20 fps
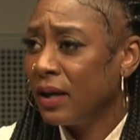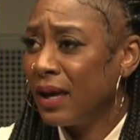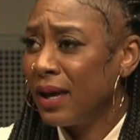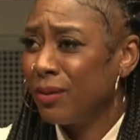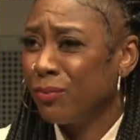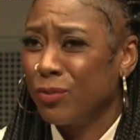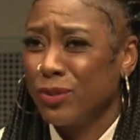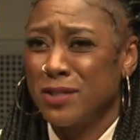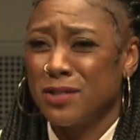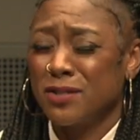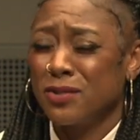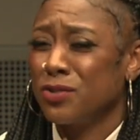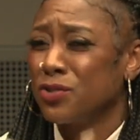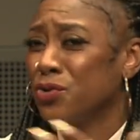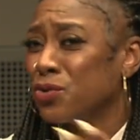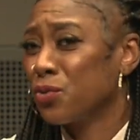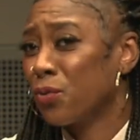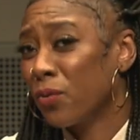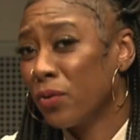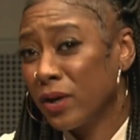and what's the
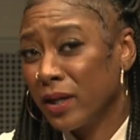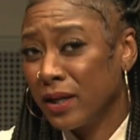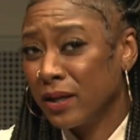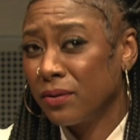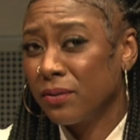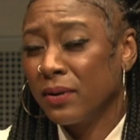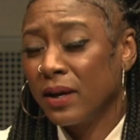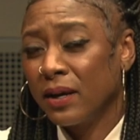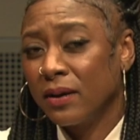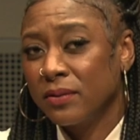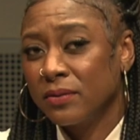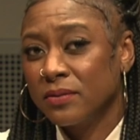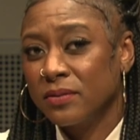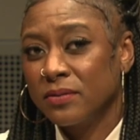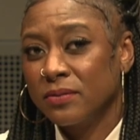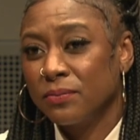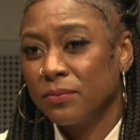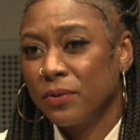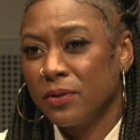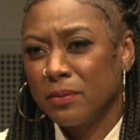story around
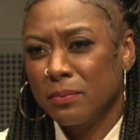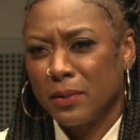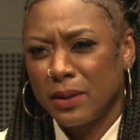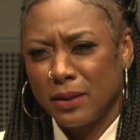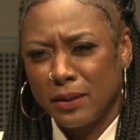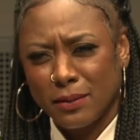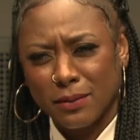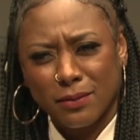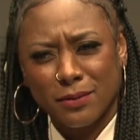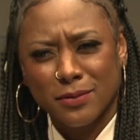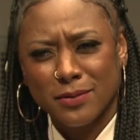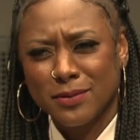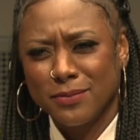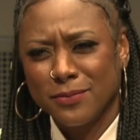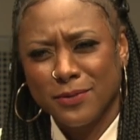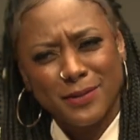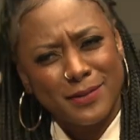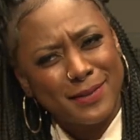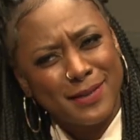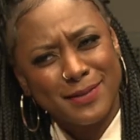where the money goes and
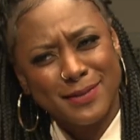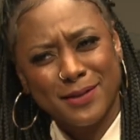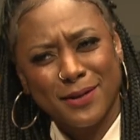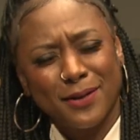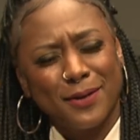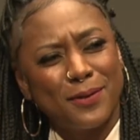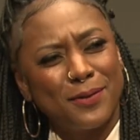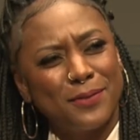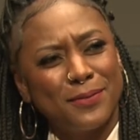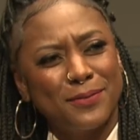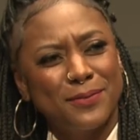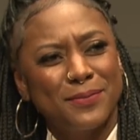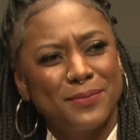where it doesn't go,